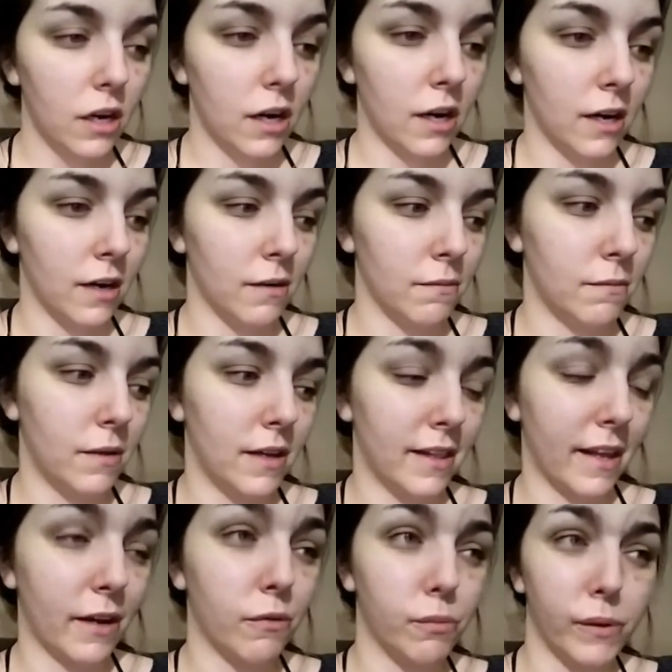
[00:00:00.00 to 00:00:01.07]
and
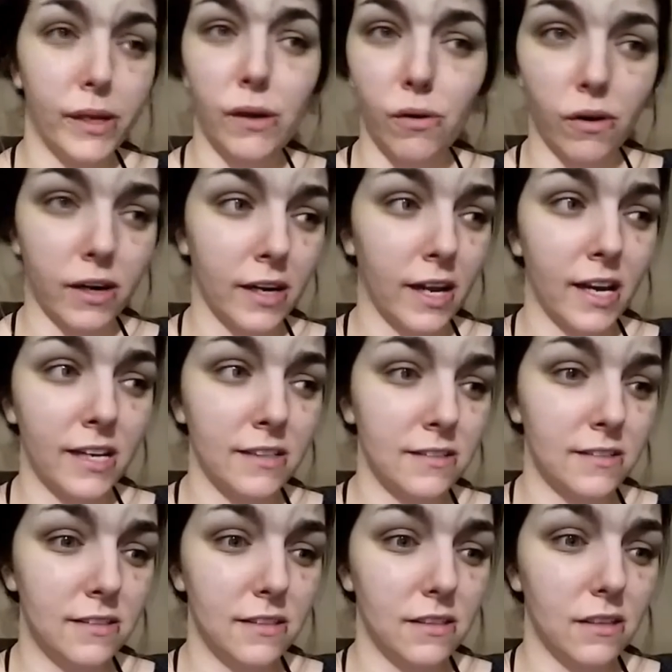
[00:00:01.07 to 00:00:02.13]
like
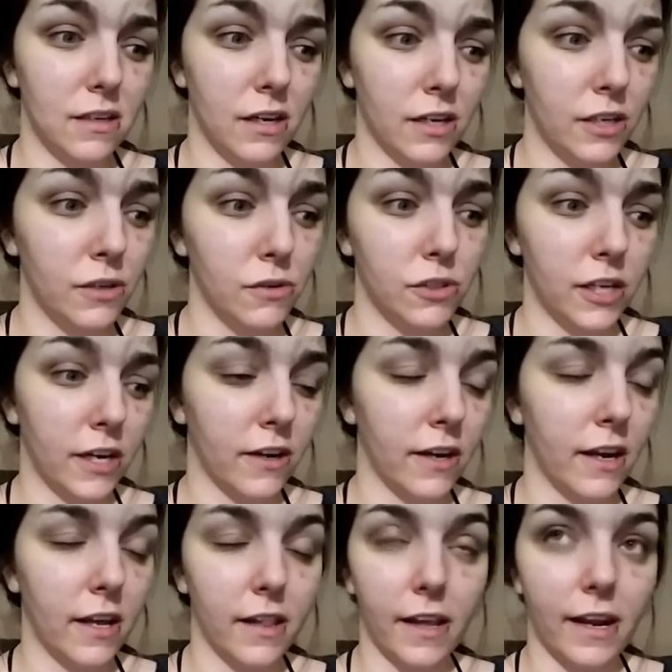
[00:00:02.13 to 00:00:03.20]
reorganized a huge
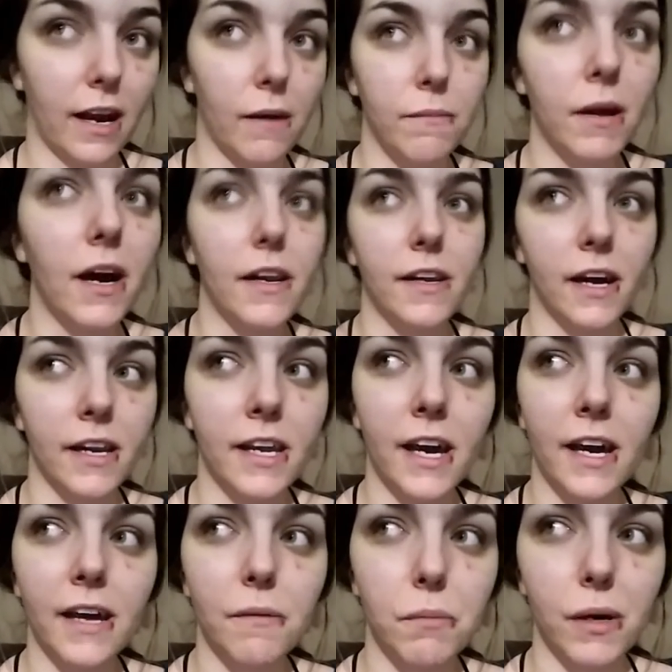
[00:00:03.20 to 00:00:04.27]
area. And like, I'm not done
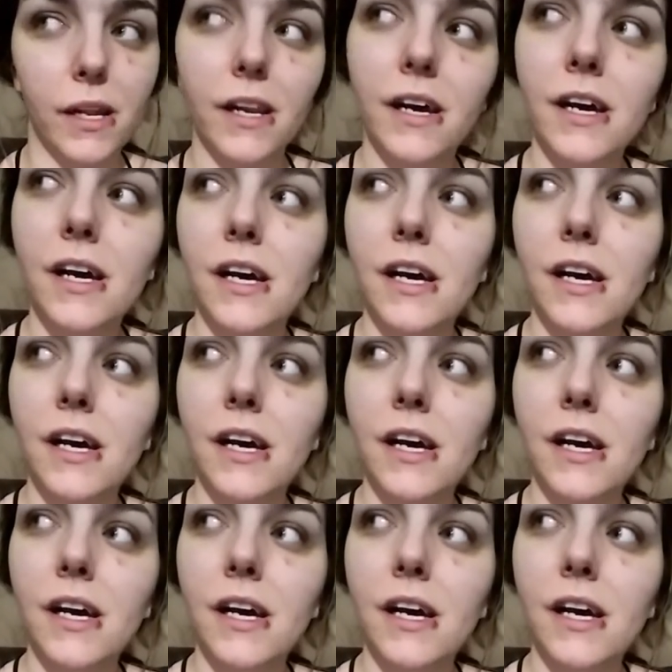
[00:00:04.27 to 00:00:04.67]
yet, but